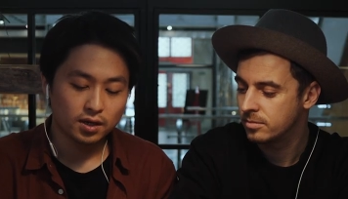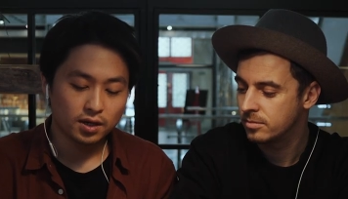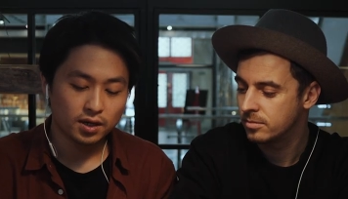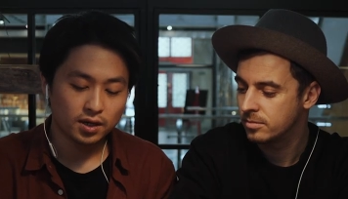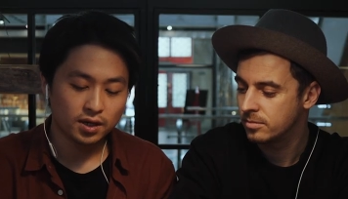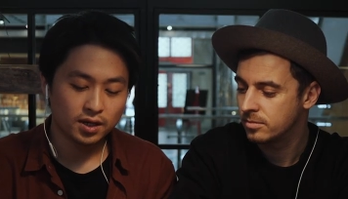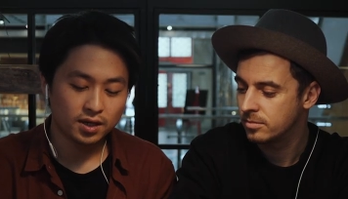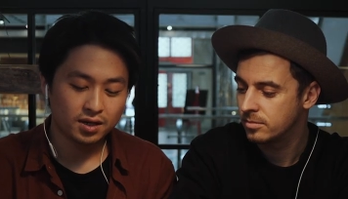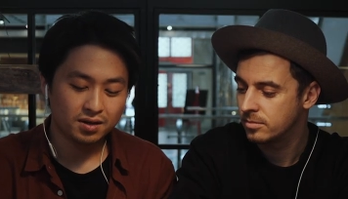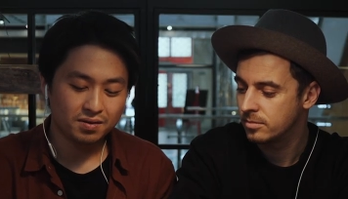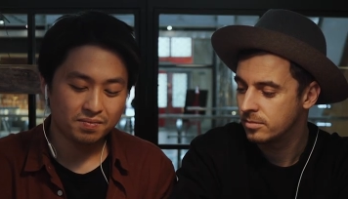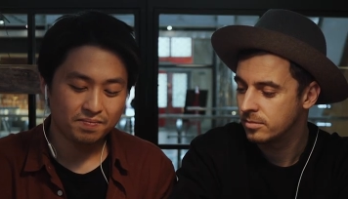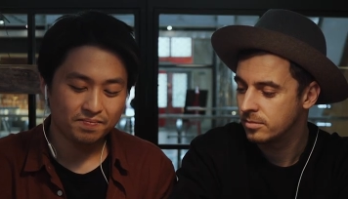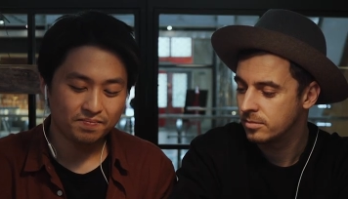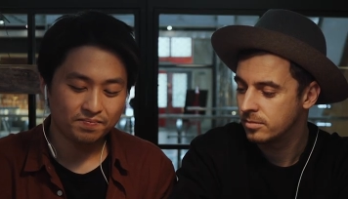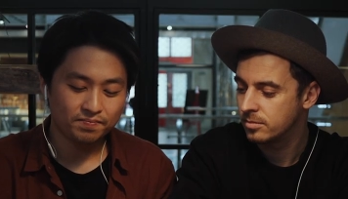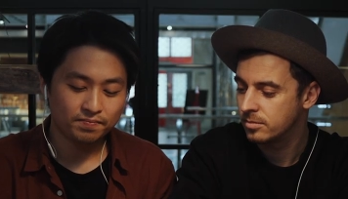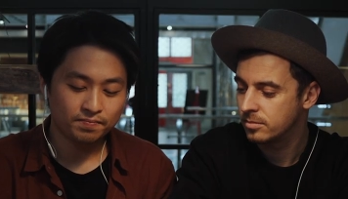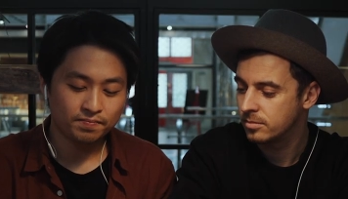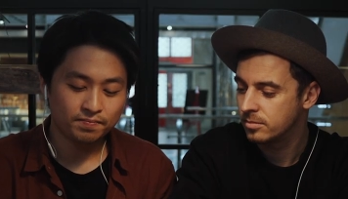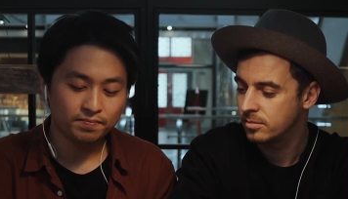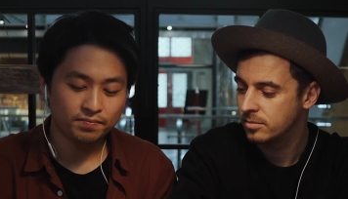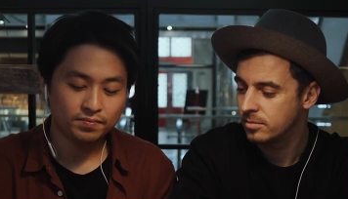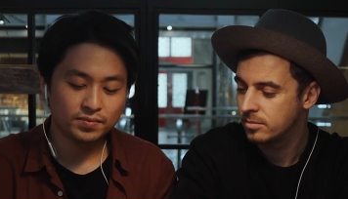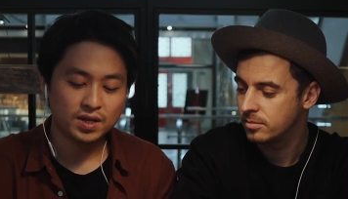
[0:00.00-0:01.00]
Speaker 1: it
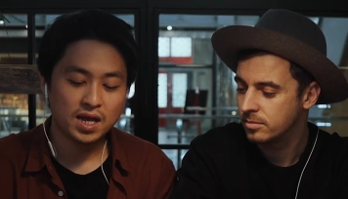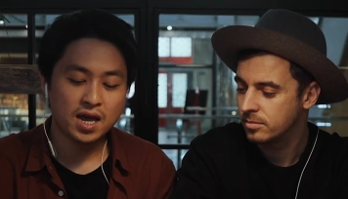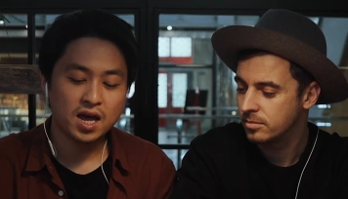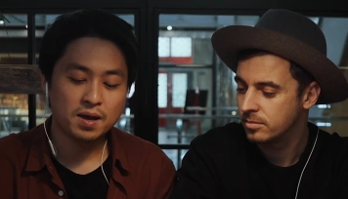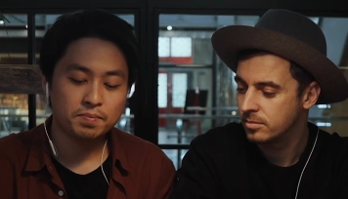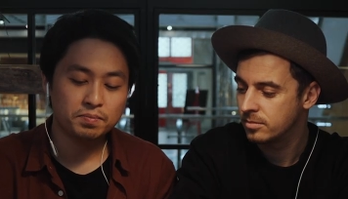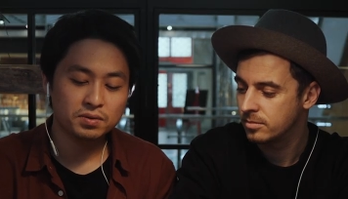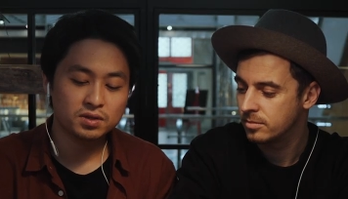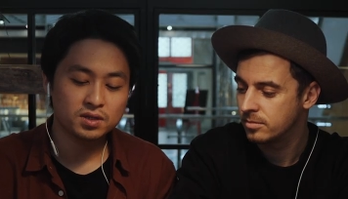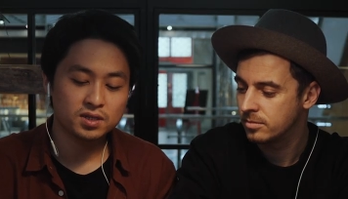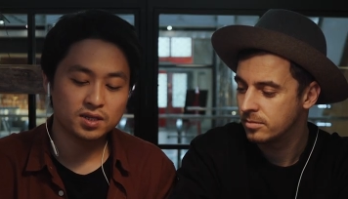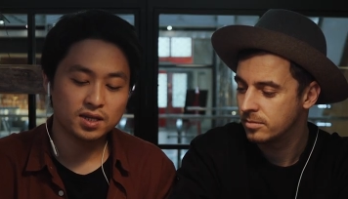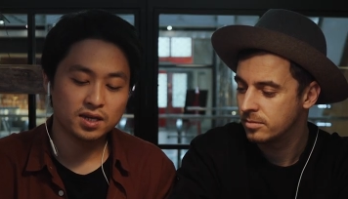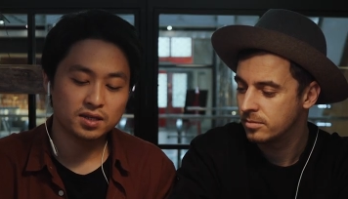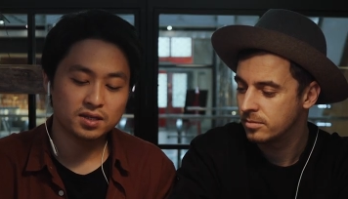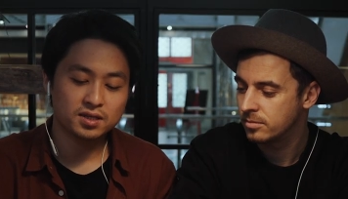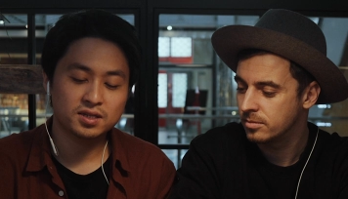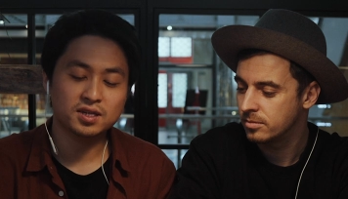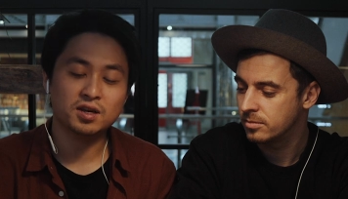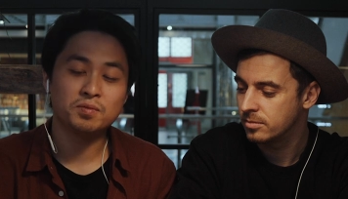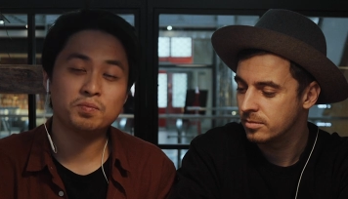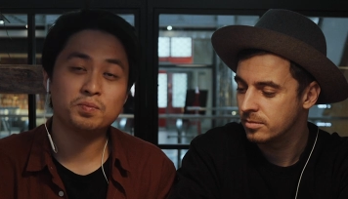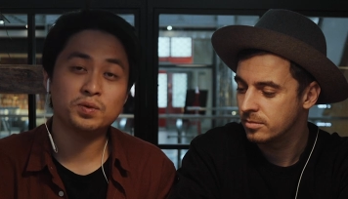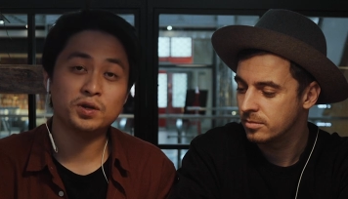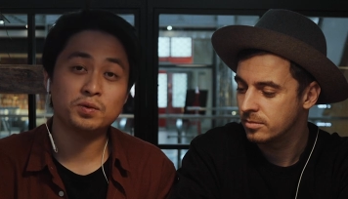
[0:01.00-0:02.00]
mm, happens that
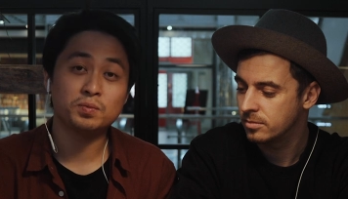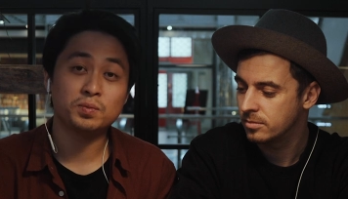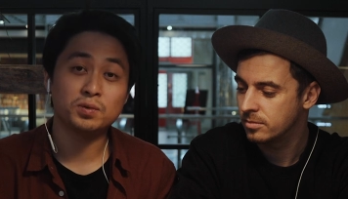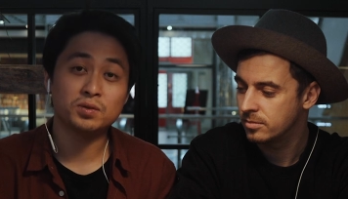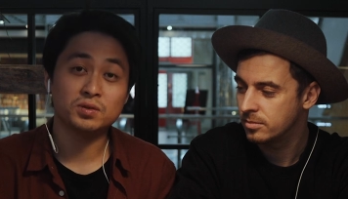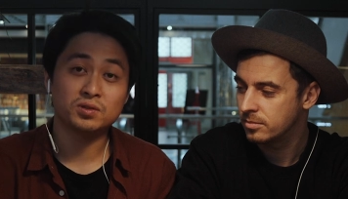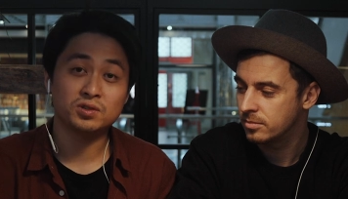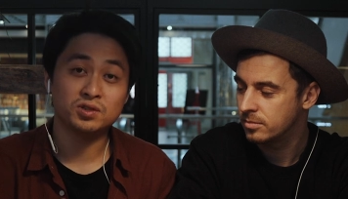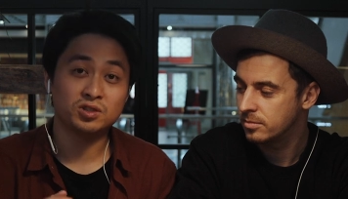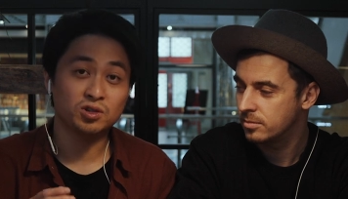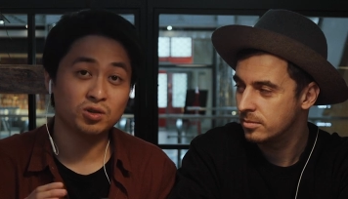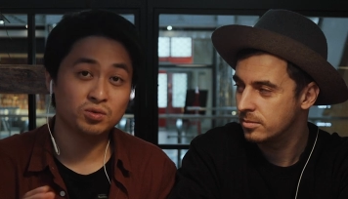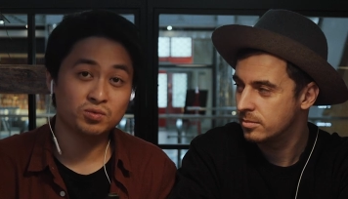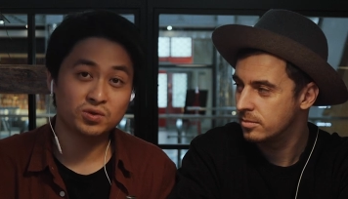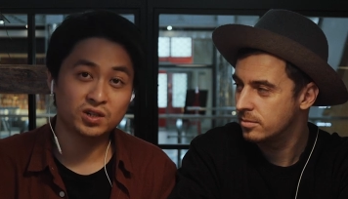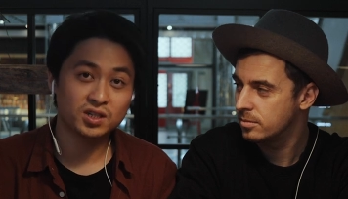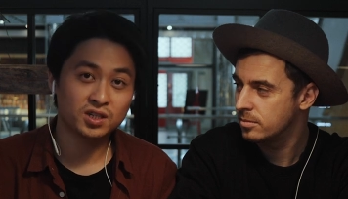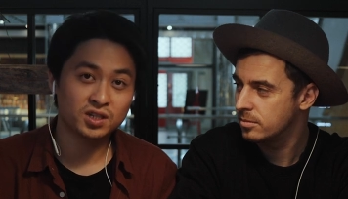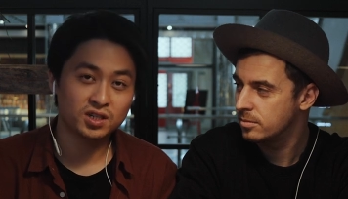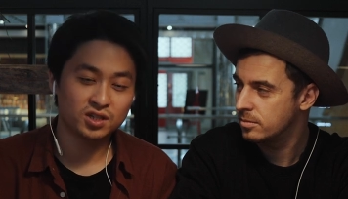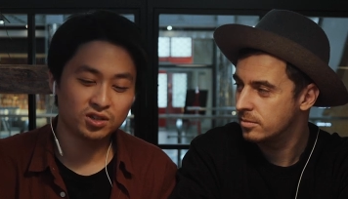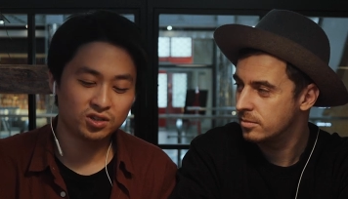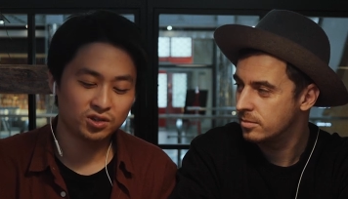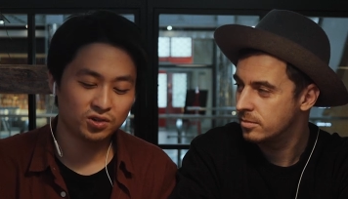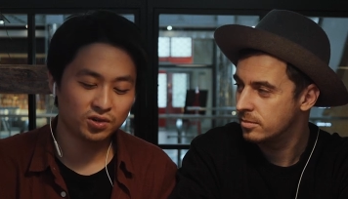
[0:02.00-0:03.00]
some people don't really
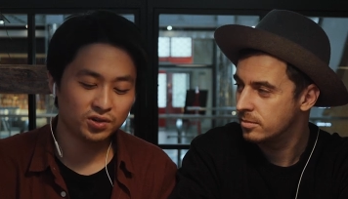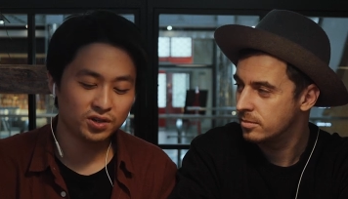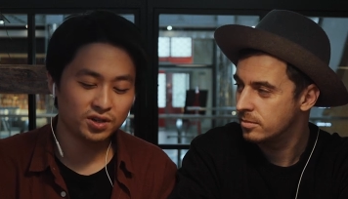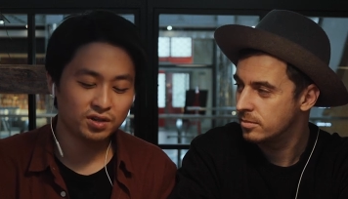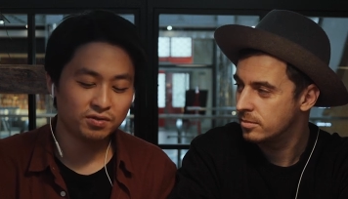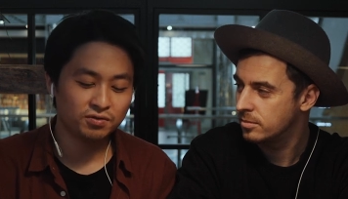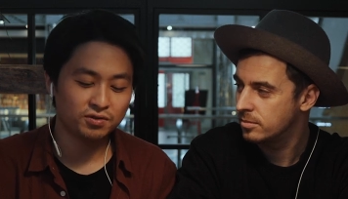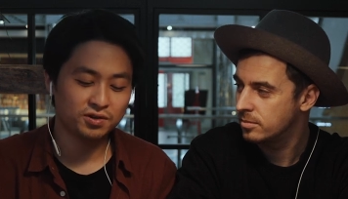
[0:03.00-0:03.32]
enjoy it.